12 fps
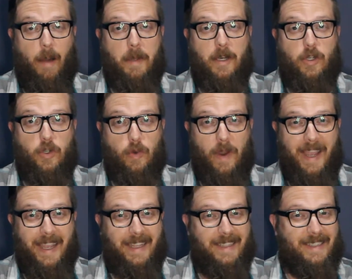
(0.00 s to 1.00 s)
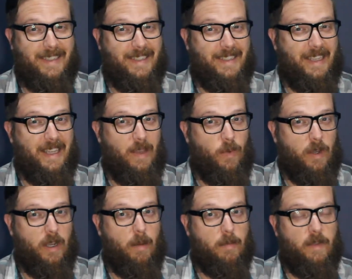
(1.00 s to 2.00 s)
I'm going to try it, see
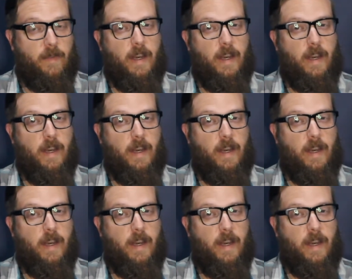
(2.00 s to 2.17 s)
what comes of